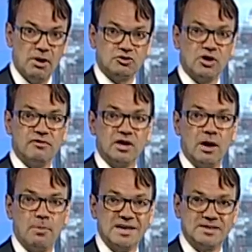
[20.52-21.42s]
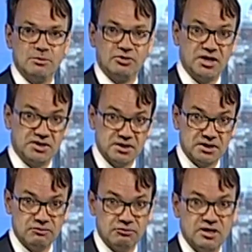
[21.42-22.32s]
by driving up asset
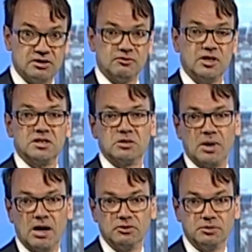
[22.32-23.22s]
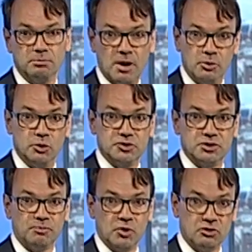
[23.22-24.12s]
prices, they've raised fears about
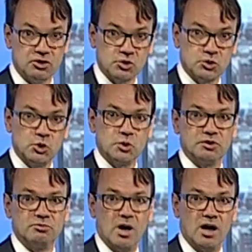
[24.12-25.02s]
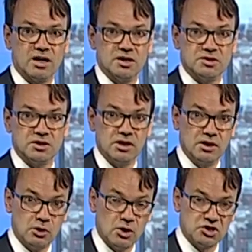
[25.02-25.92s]
bubbles across all sorts of markets.
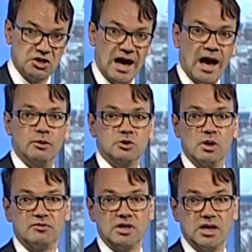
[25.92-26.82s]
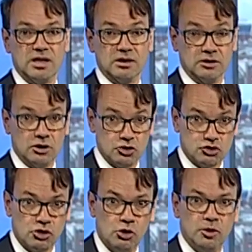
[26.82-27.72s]
The question now is whether they can
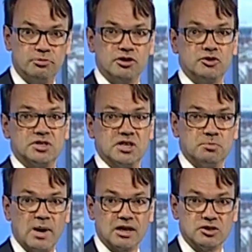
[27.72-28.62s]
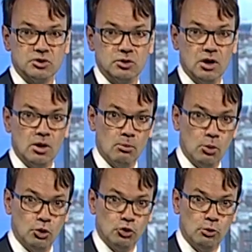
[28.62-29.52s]
control the process back to
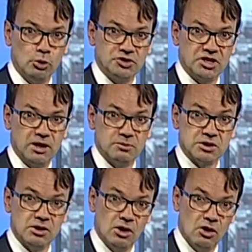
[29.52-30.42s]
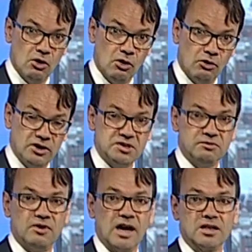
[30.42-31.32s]
more normal times, or is
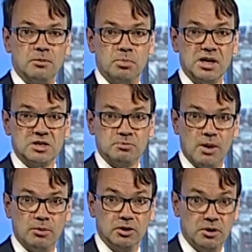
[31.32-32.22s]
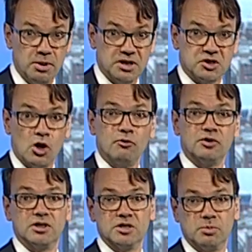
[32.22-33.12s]
in fact the biggest bubble, the biggest
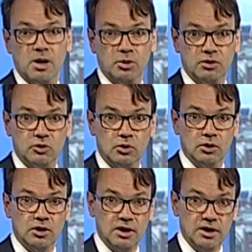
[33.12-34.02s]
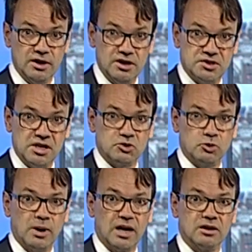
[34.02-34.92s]
confidence bubble of all, in
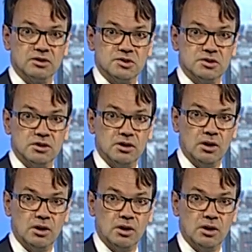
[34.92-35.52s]
central bankers.